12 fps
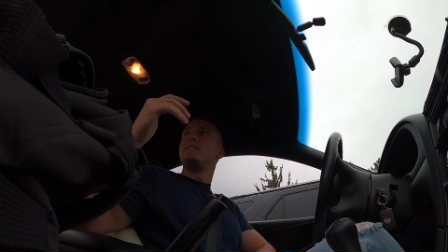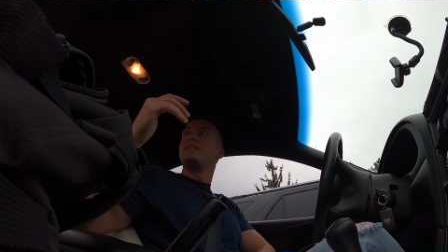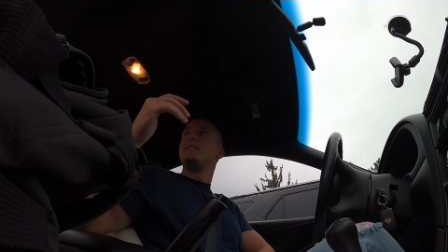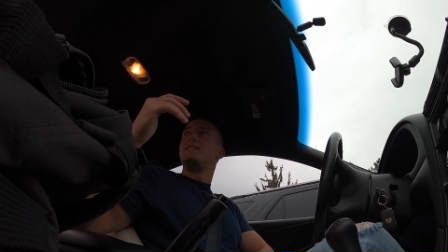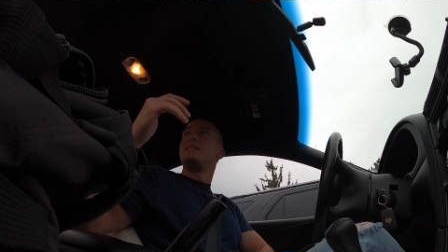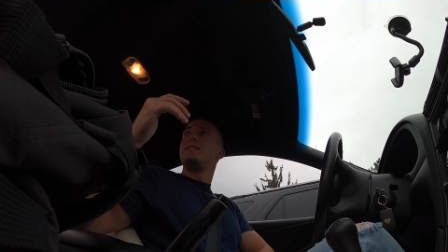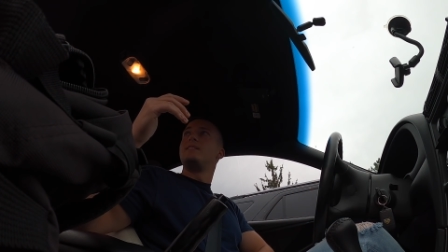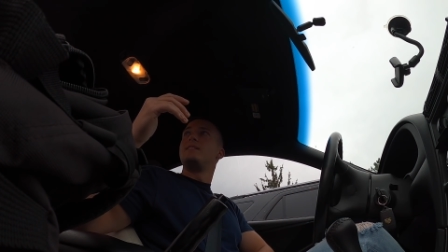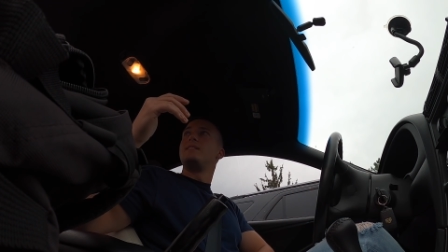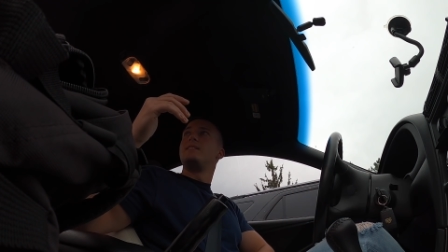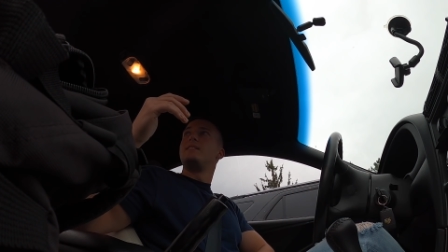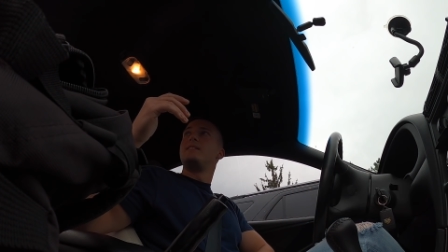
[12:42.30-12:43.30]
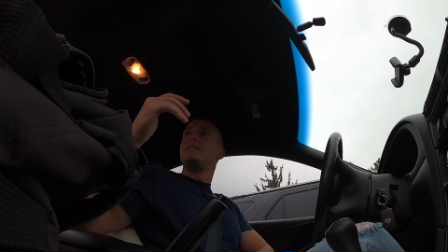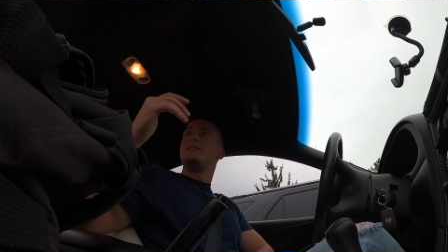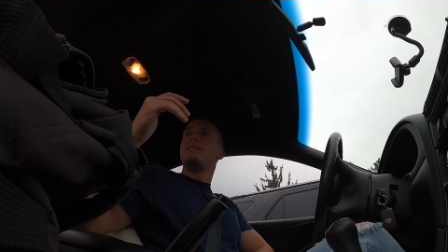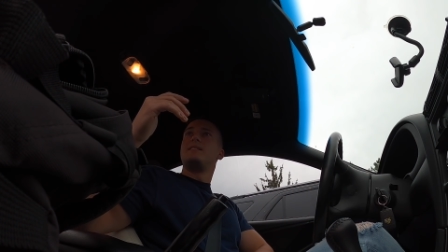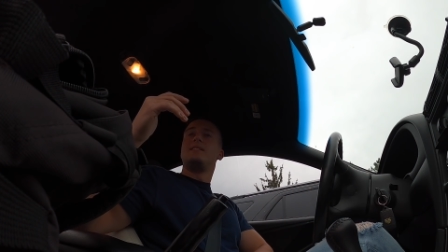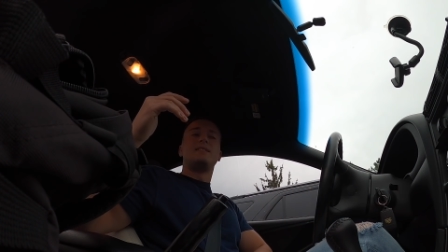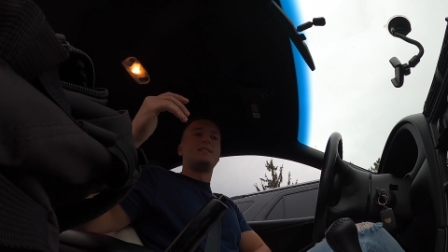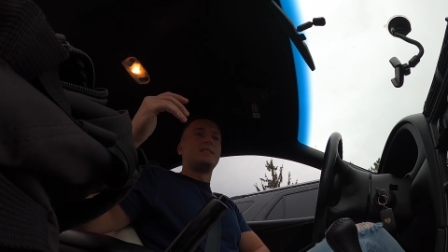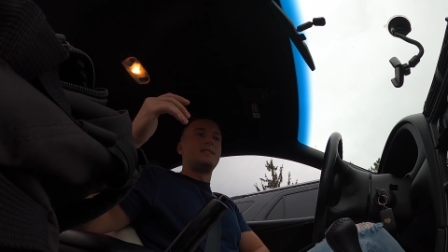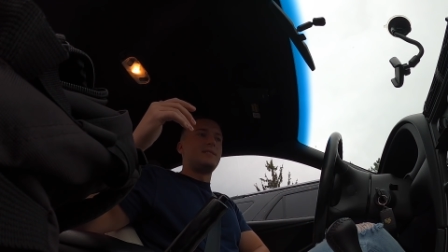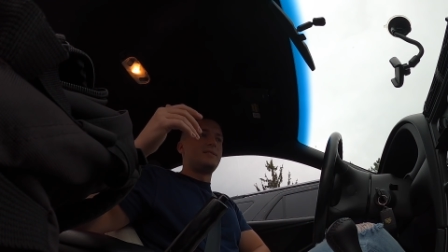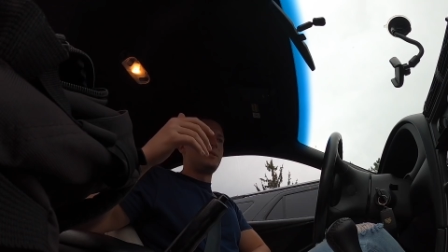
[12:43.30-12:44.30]
All right, I'll let you figure it out from here, all
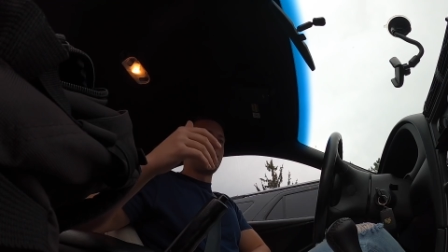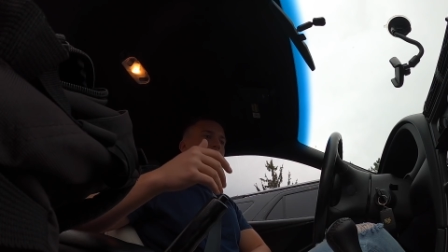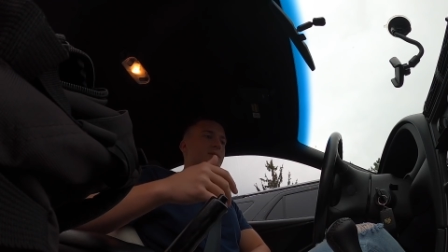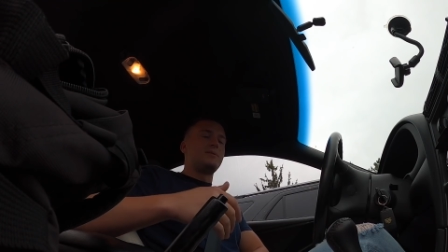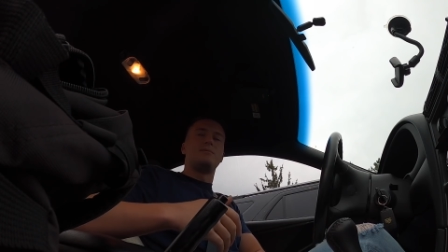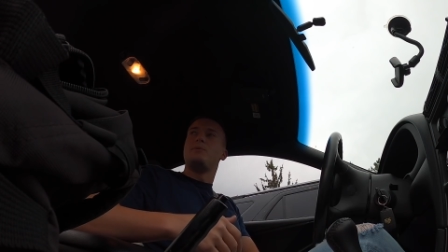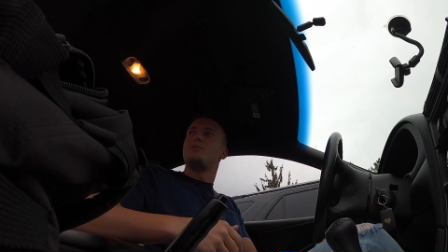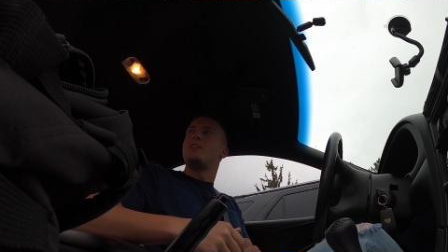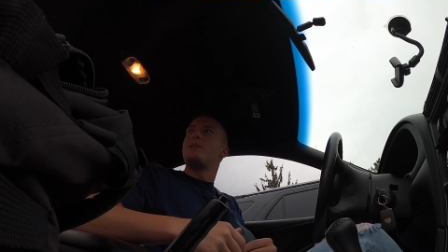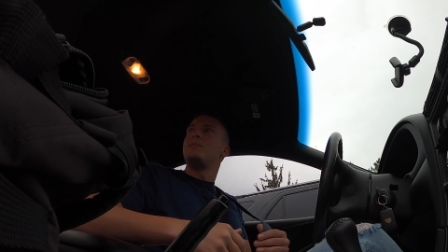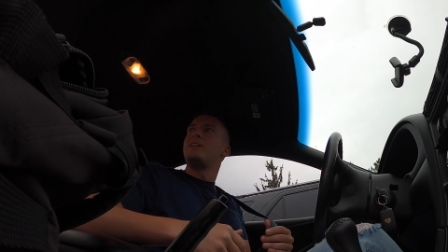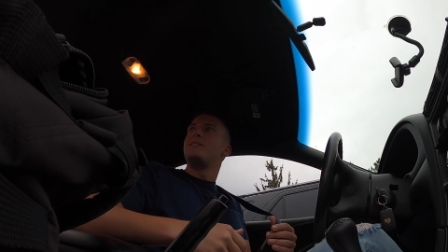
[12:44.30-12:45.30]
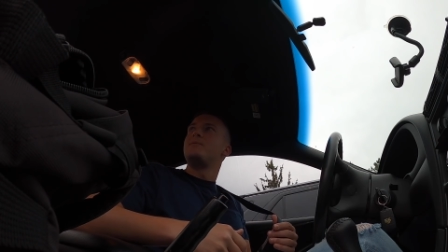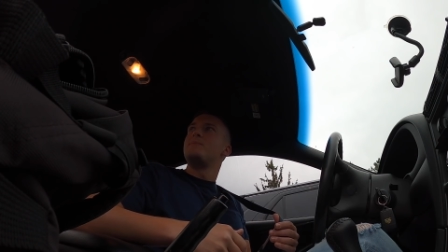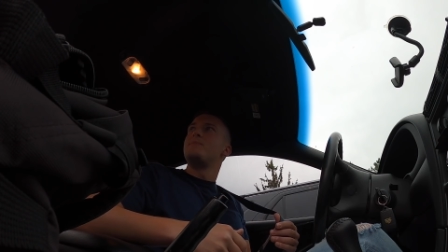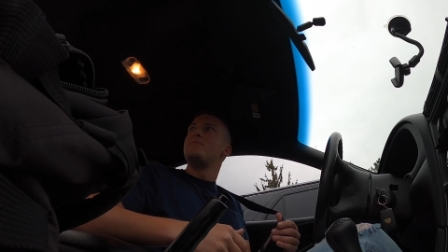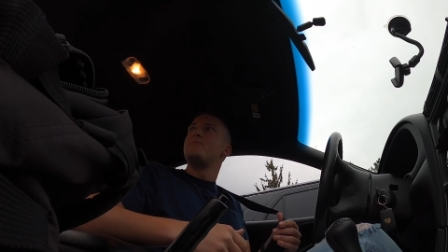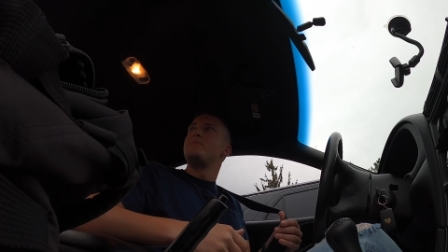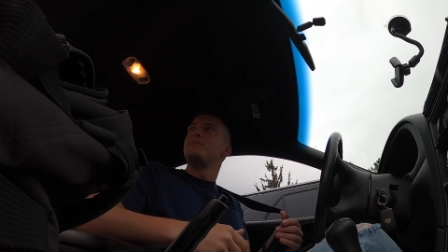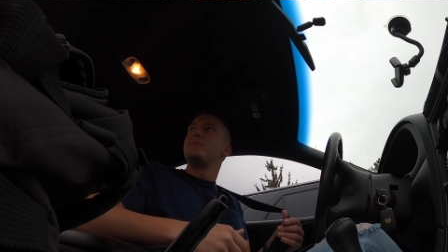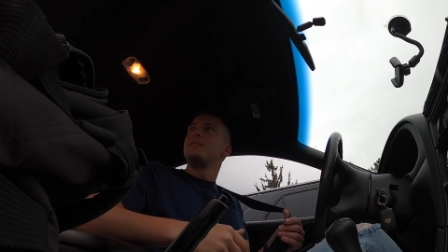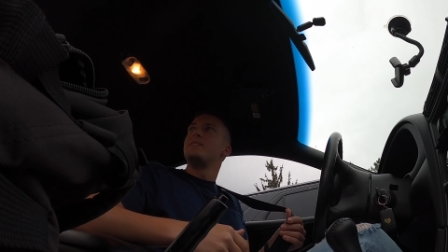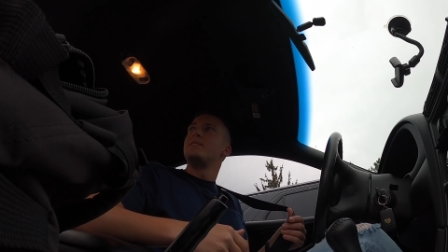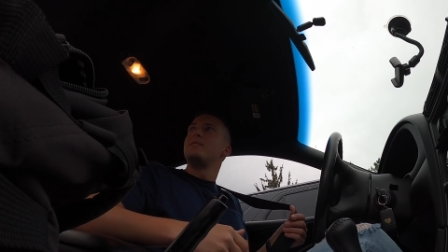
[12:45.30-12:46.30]
right? Dude, what was your name again? Uh,
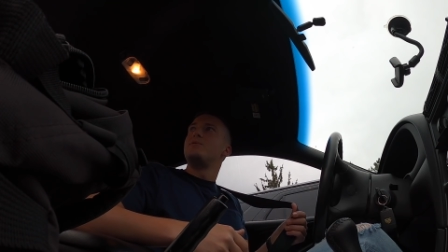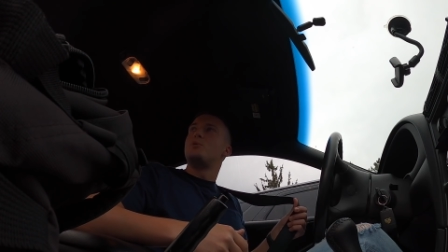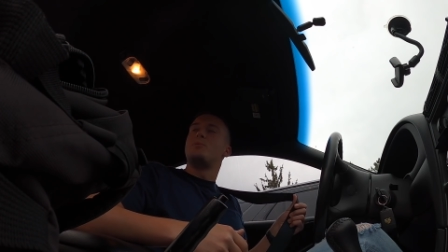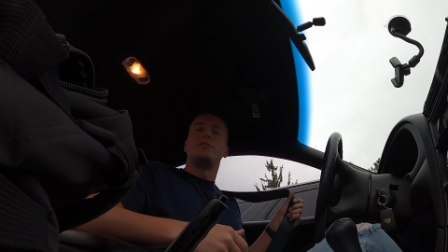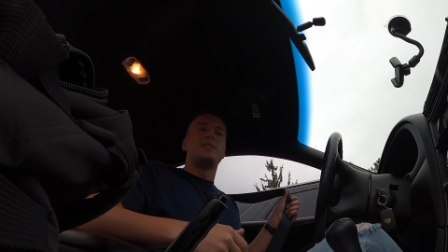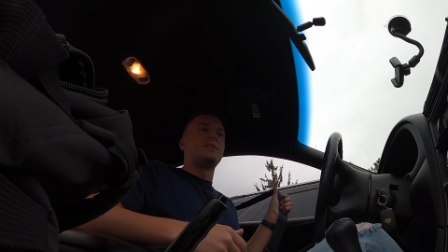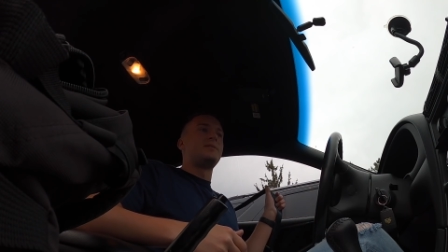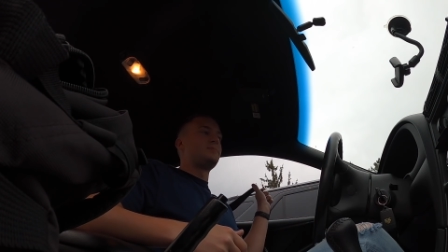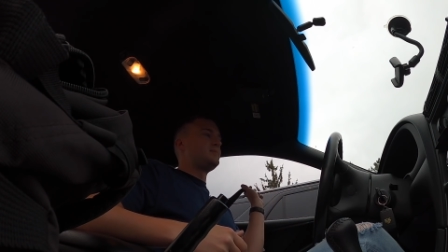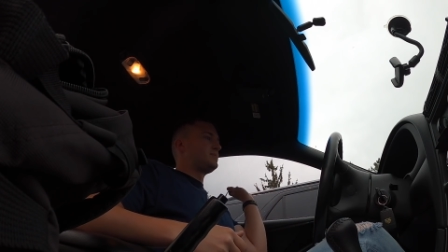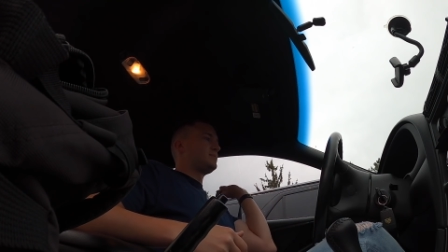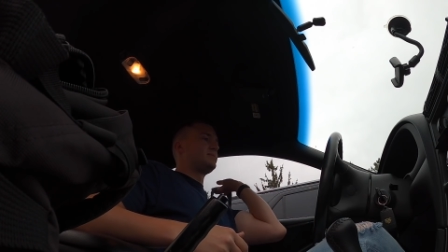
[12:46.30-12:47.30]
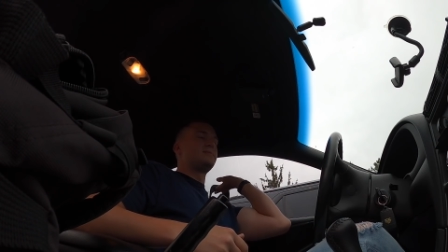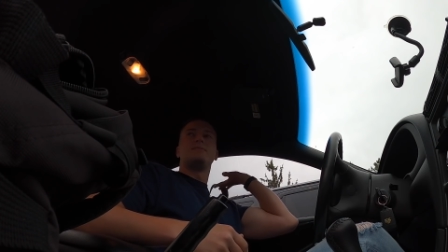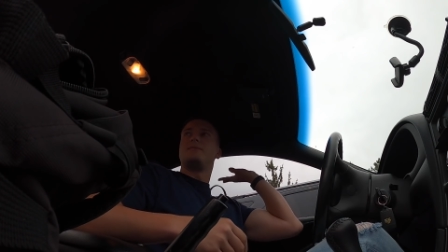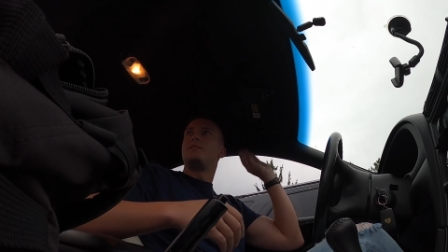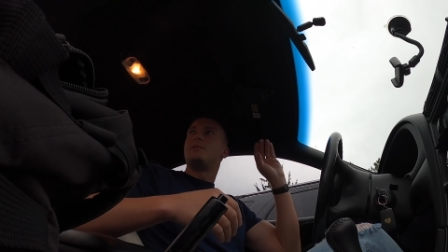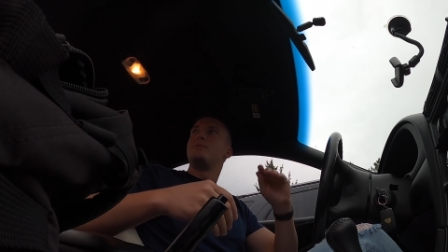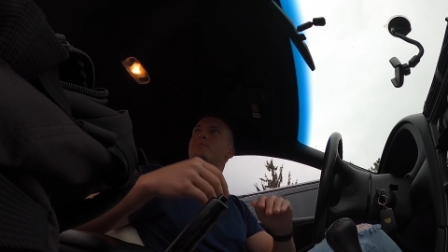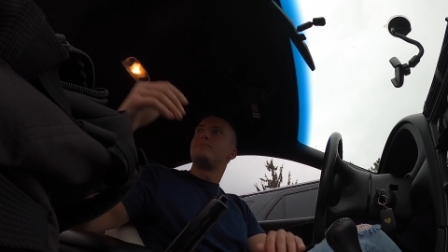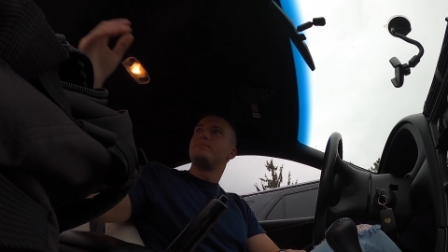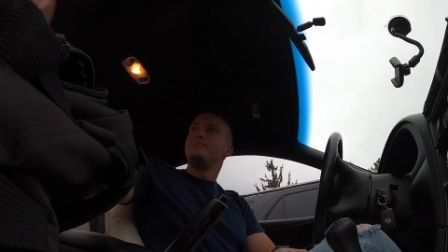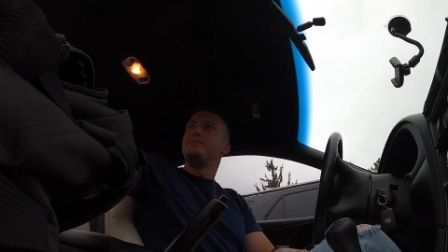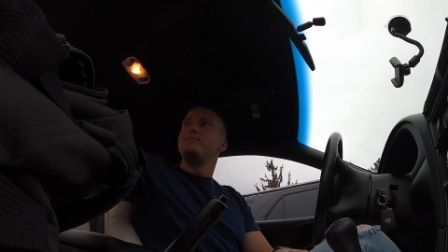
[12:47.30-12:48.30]
Trooper Deal. Trooper Deal? Yes, sir. Dude,
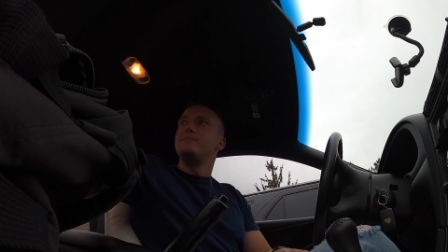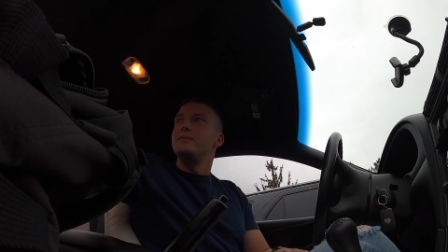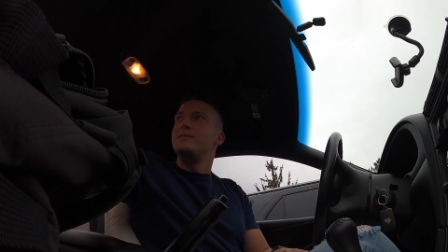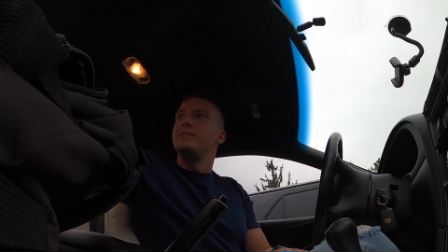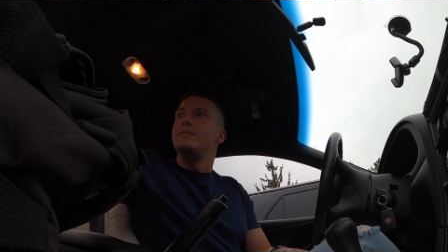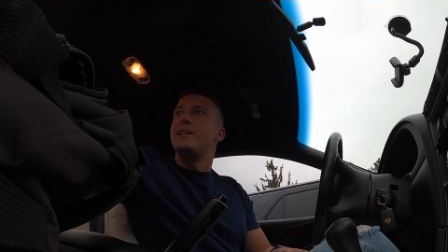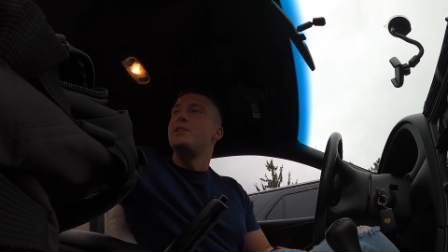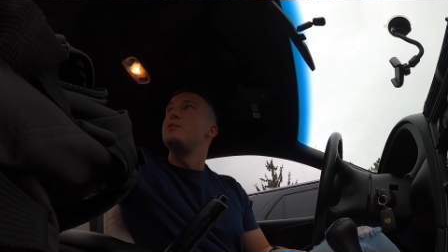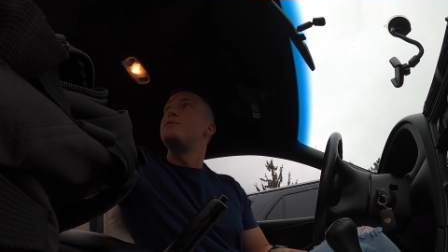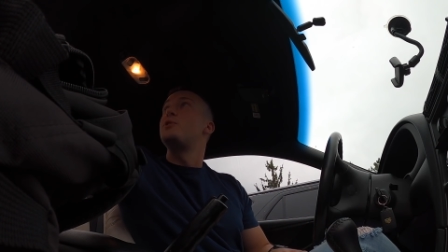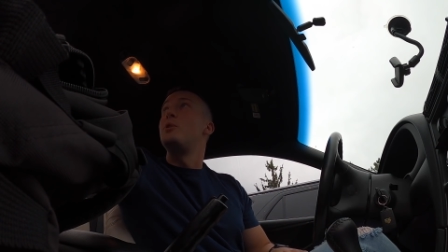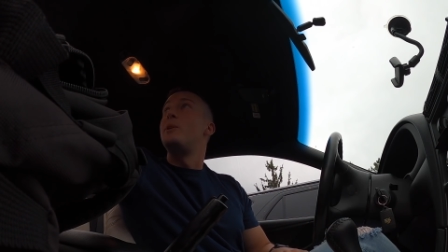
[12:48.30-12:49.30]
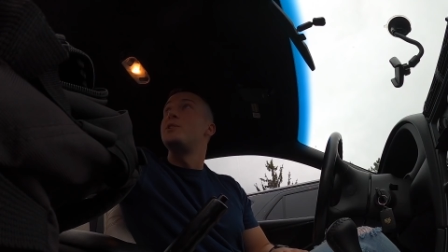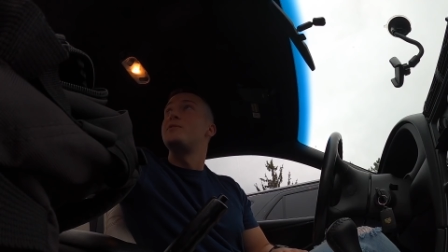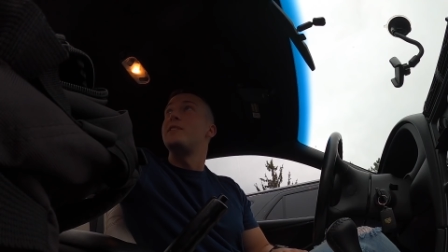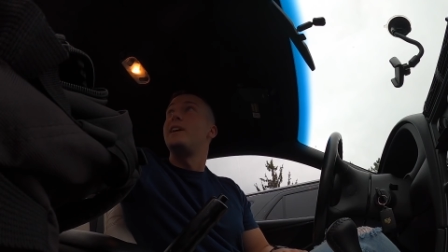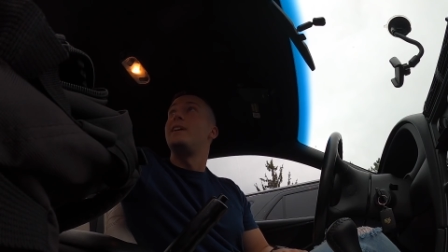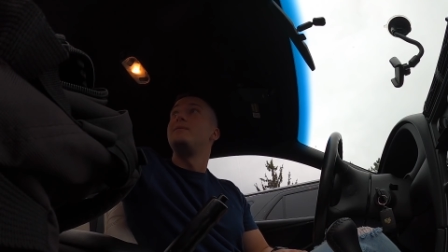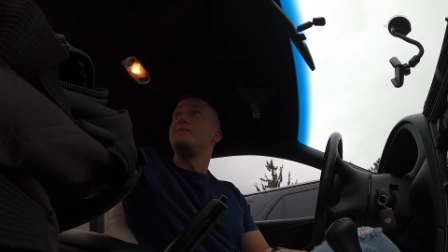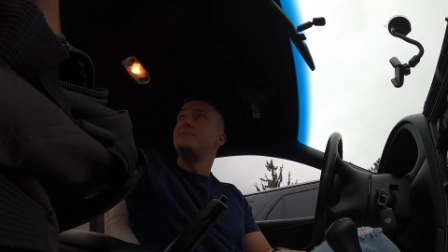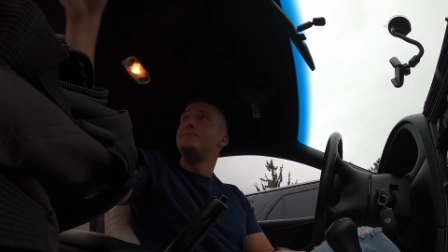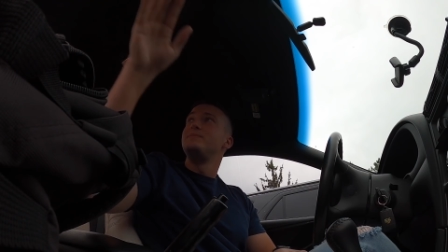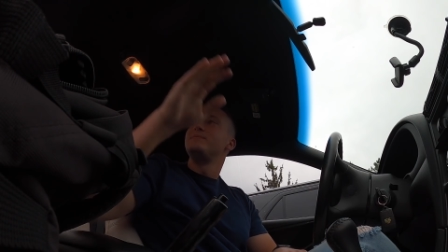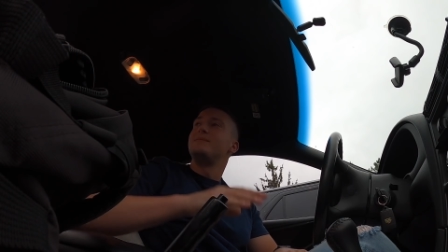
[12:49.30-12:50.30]
thank you so much for that. No
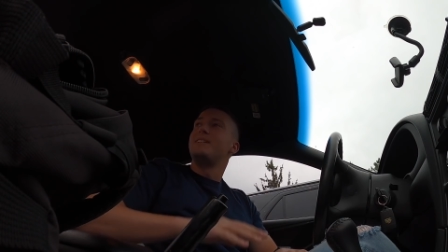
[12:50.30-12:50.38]
worries.